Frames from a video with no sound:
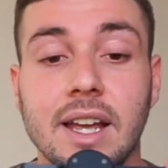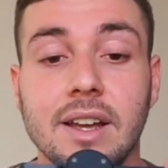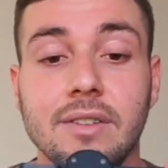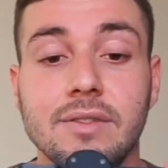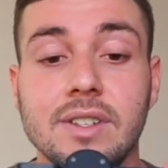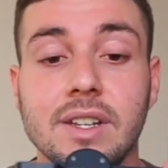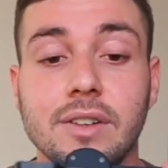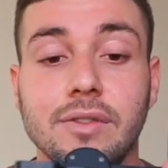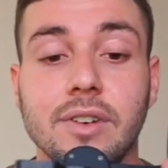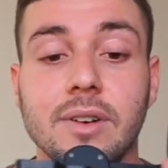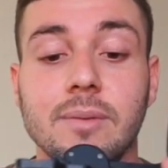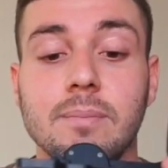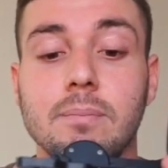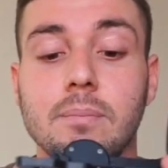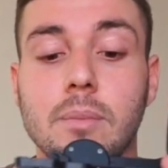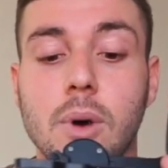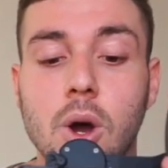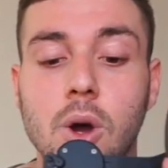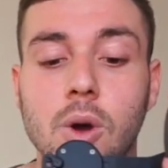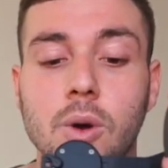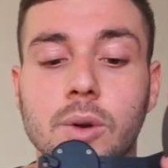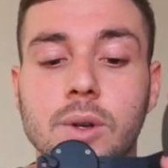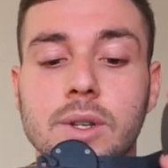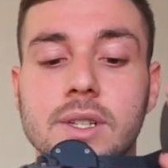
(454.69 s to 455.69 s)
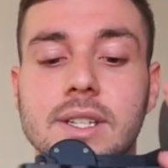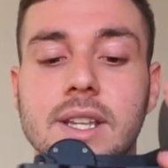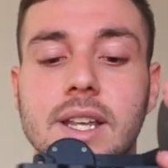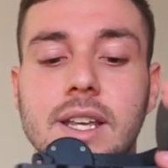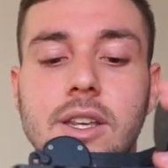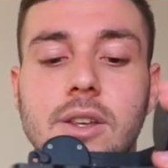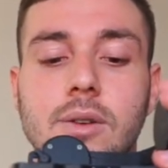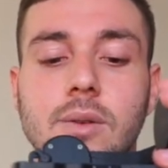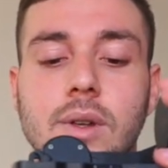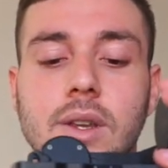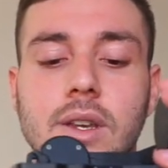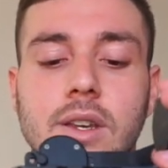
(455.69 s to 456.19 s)
have different modes
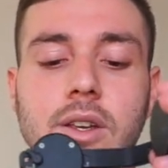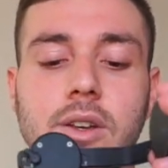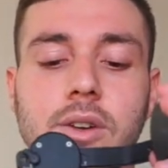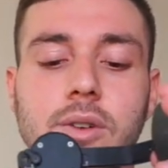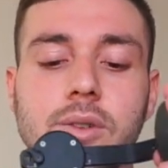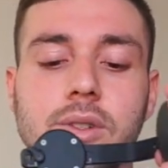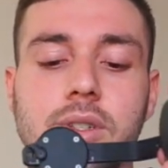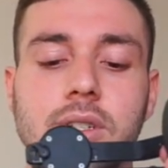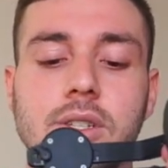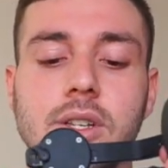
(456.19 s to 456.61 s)
that you can use.